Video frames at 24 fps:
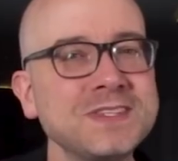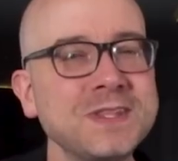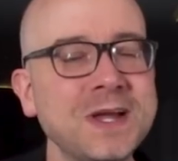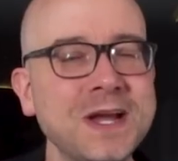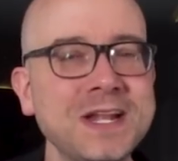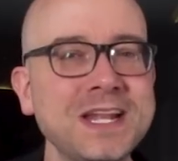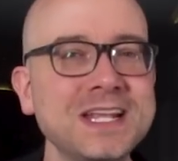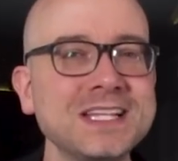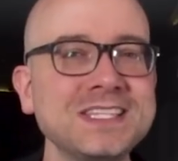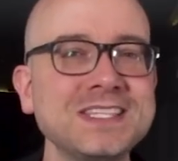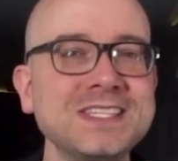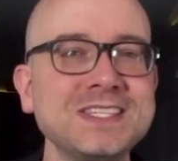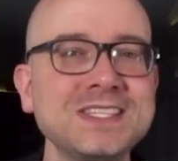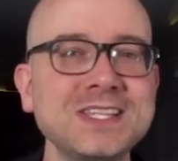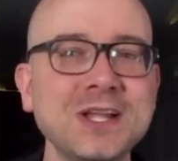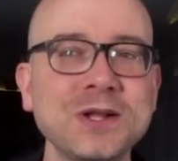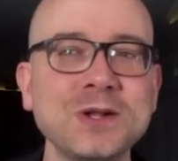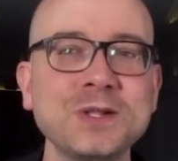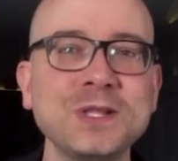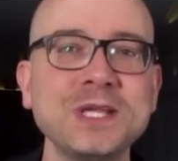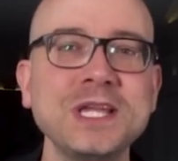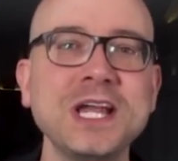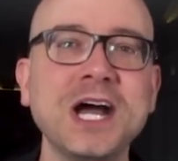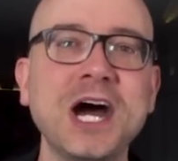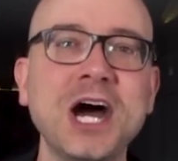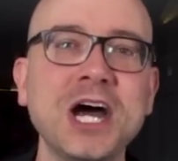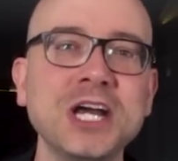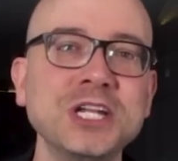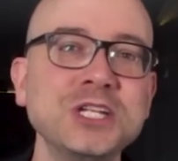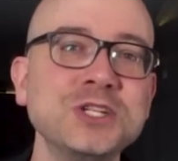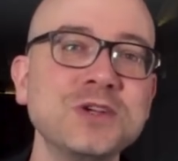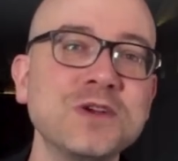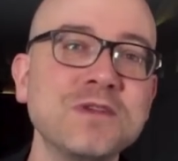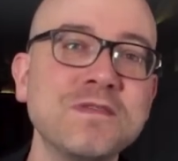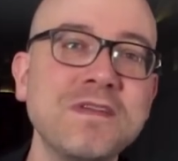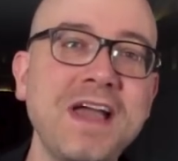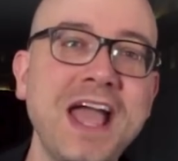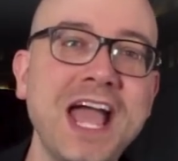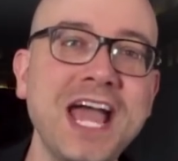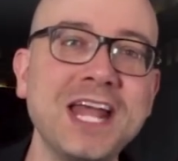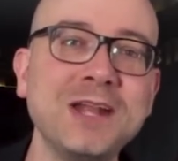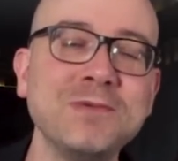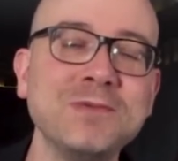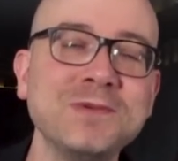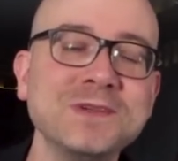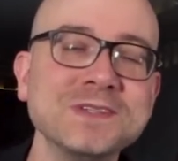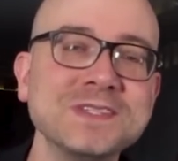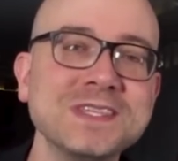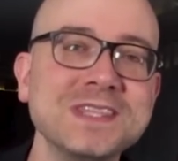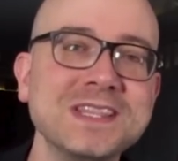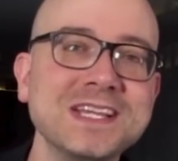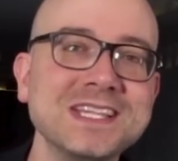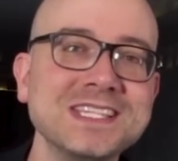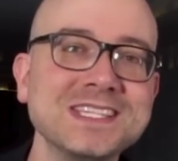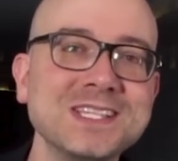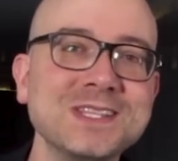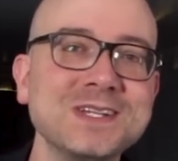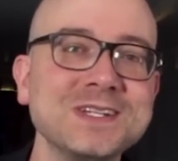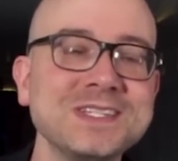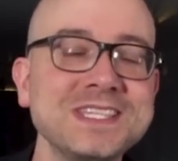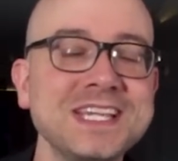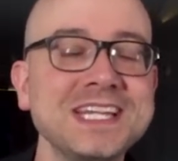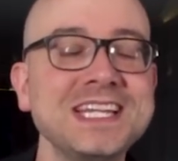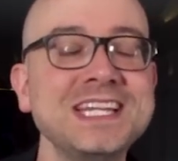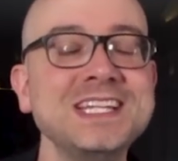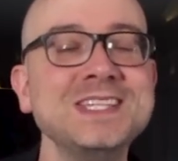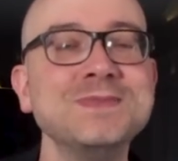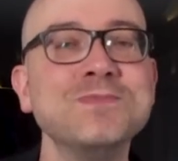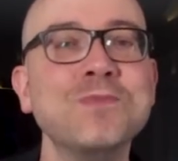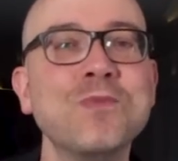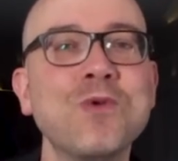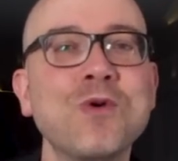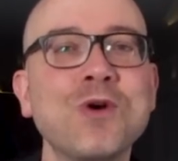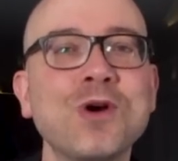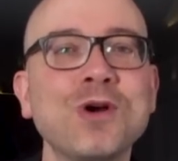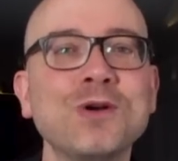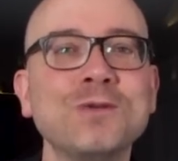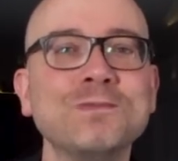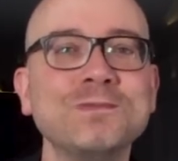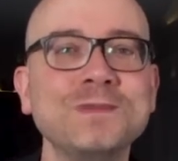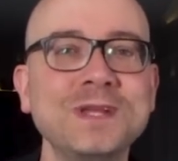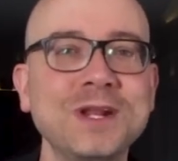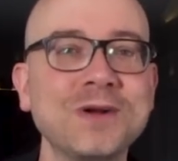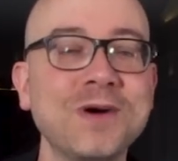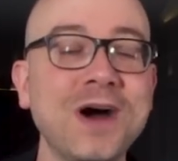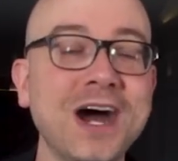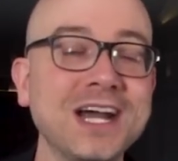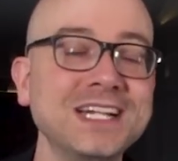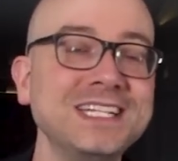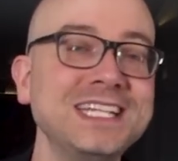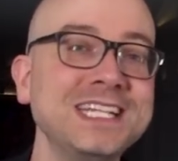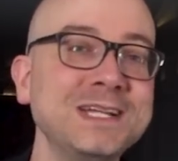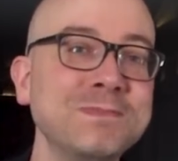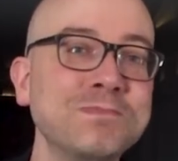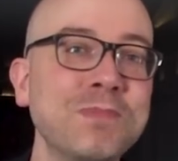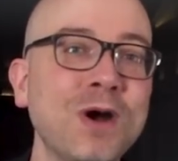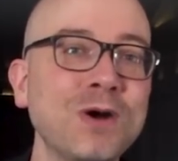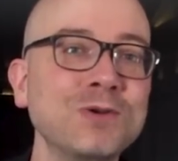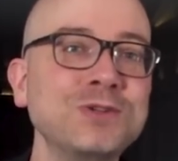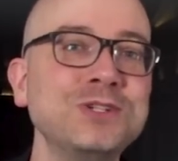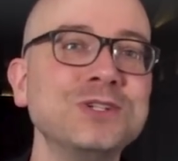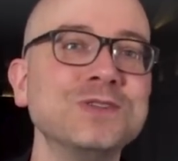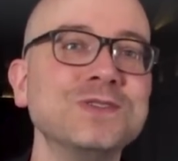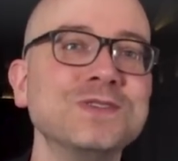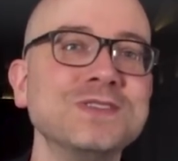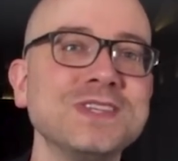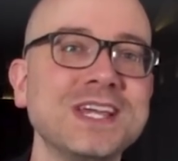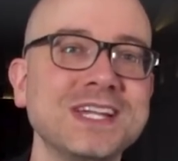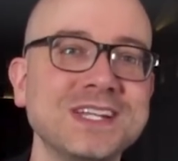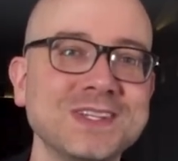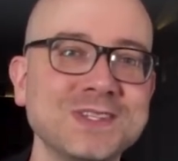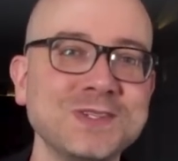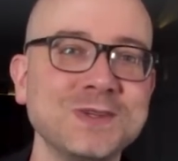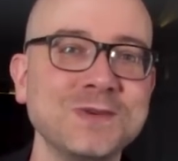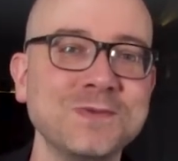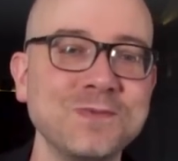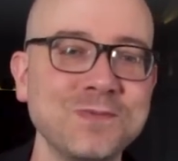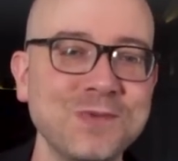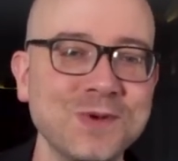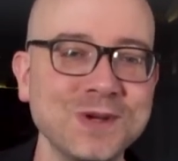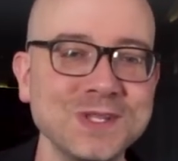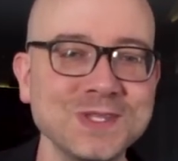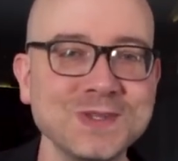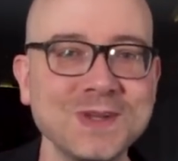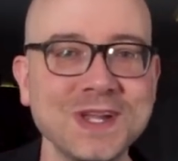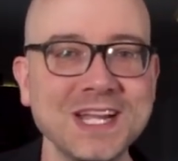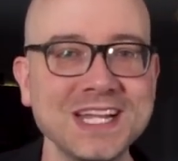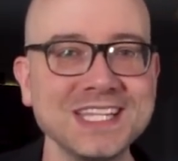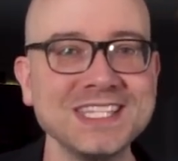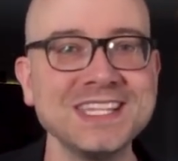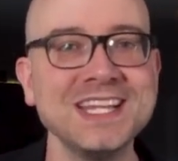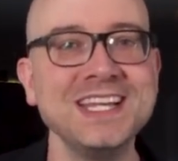not necessarily a hunter of animals in this. It looks like he's more, you know, hunting poachers at a certain point. So I guess